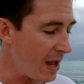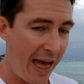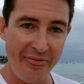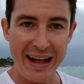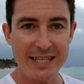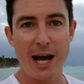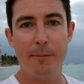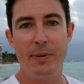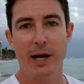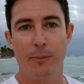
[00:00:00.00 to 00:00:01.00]
And that's
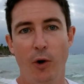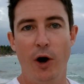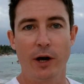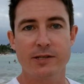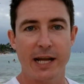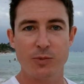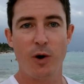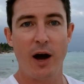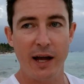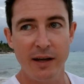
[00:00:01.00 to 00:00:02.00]
how pickup works. That's
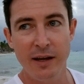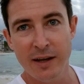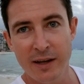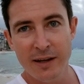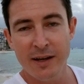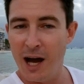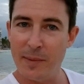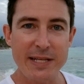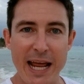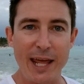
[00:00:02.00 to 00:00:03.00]
why
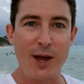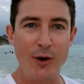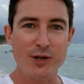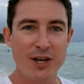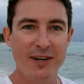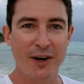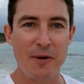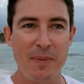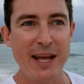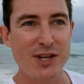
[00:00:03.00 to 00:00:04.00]
I'm a dating coach on
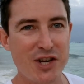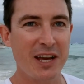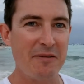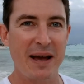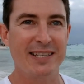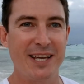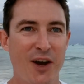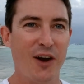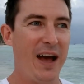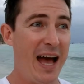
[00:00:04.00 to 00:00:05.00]
a beach in
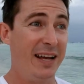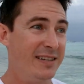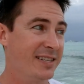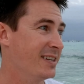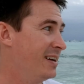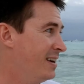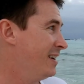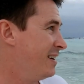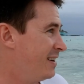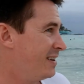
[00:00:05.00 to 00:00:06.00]
Mexico. And
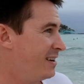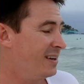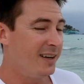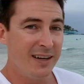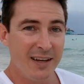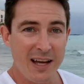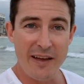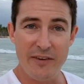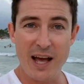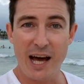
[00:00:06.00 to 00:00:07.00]

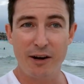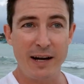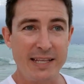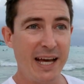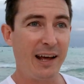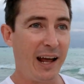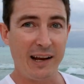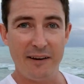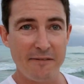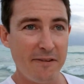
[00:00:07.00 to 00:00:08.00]
if you can't already tell,
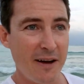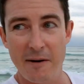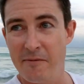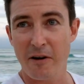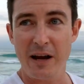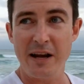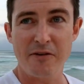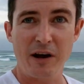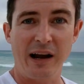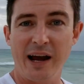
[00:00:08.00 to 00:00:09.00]
I'm very,
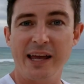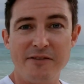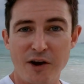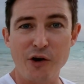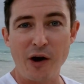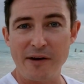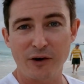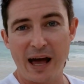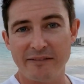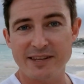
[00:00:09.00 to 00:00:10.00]
very lucky, very
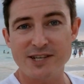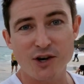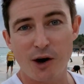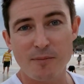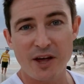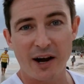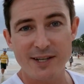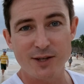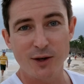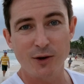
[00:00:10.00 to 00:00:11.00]
grateful to have this job that I
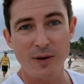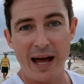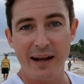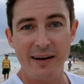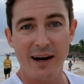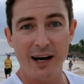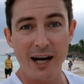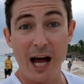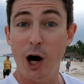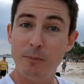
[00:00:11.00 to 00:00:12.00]
do and
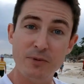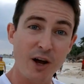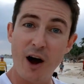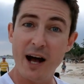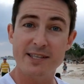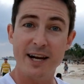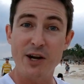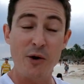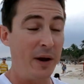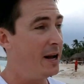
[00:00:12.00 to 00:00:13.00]
help the guys that I
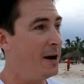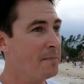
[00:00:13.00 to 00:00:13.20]
do. And